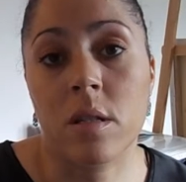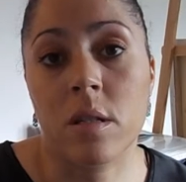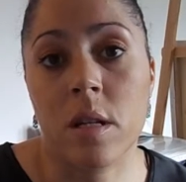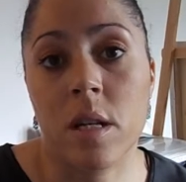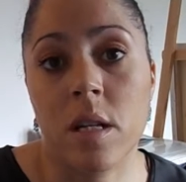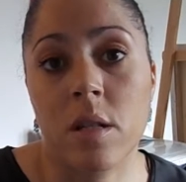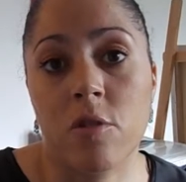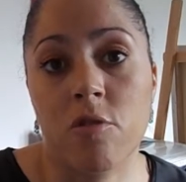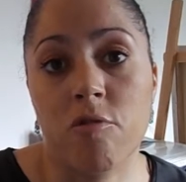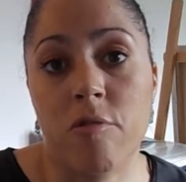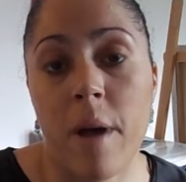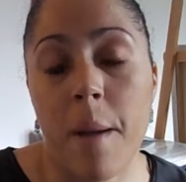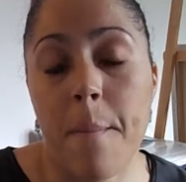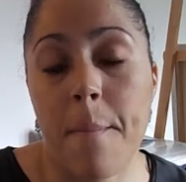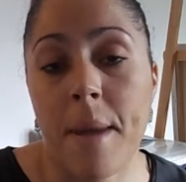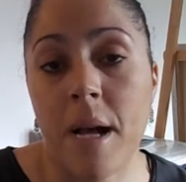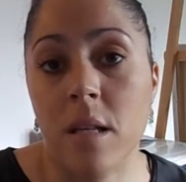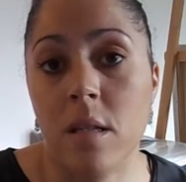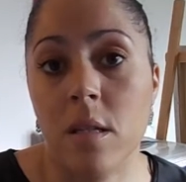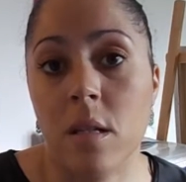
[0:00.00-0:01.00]
and he'd create
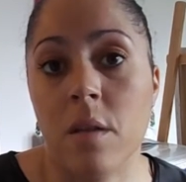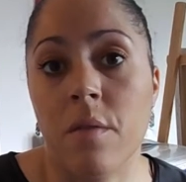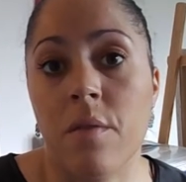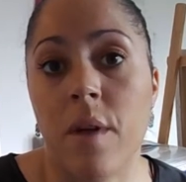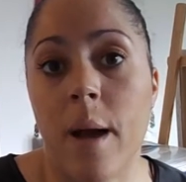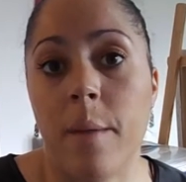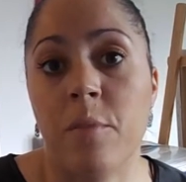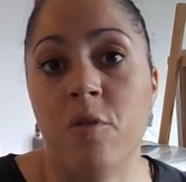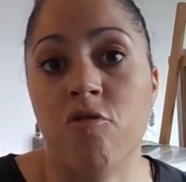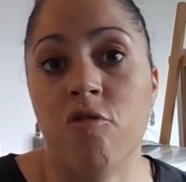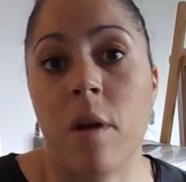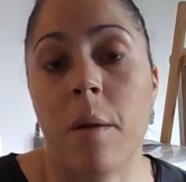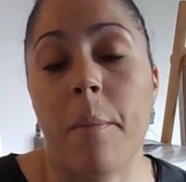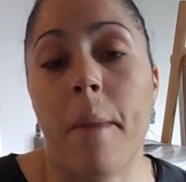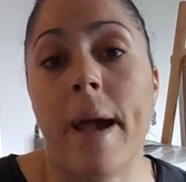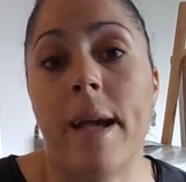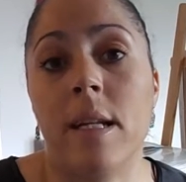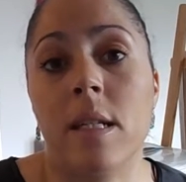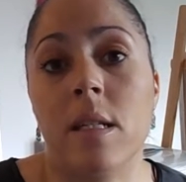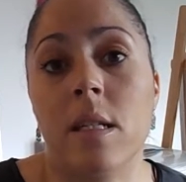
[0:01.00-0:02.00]
massive abstract
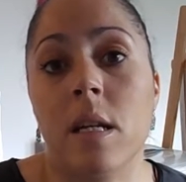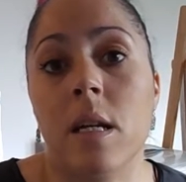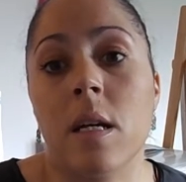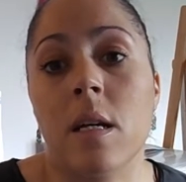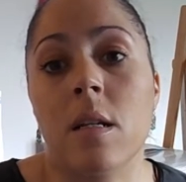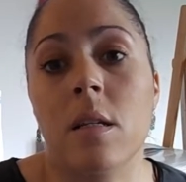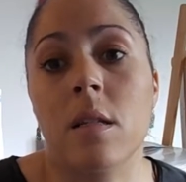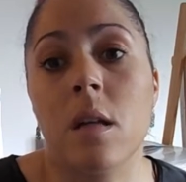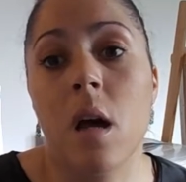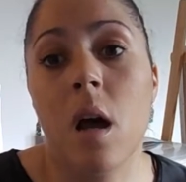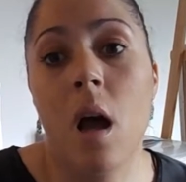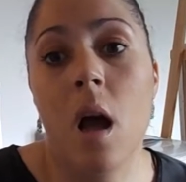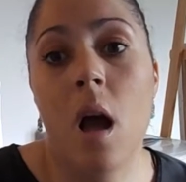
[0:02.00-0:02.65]
paintings